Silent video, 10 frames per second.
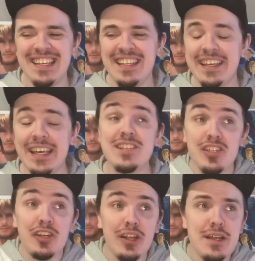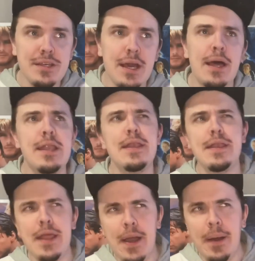Like, is it a good idea?
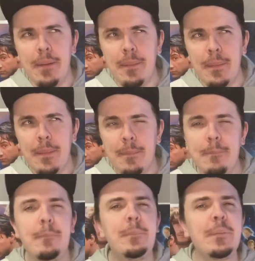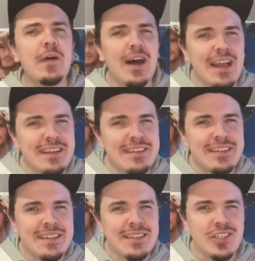No,
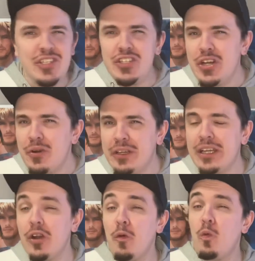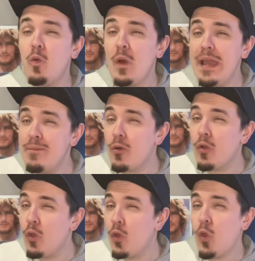but the show can go way more
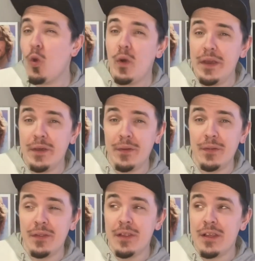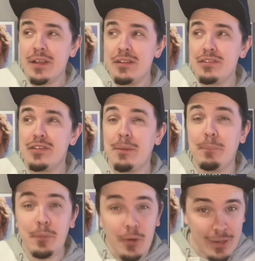loyal to the
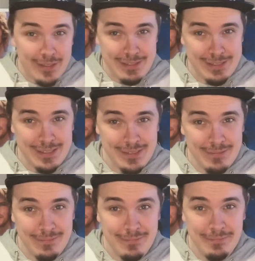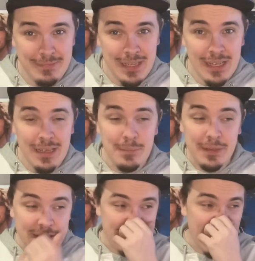books.
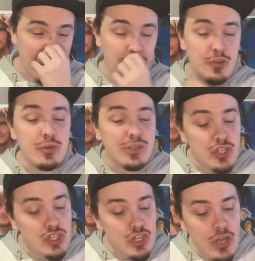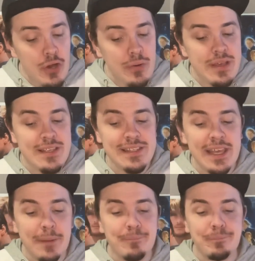Because how they're doing the show is,
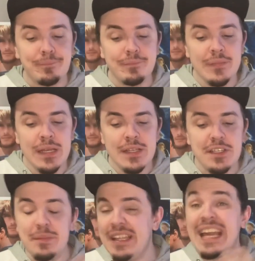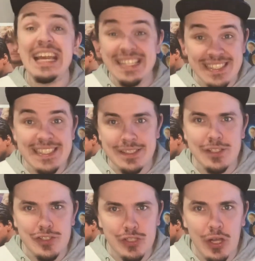like, it's going to be, like, 7 or 8
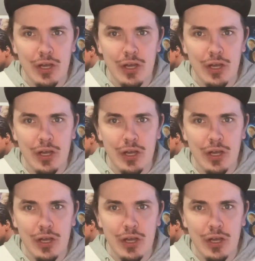seasons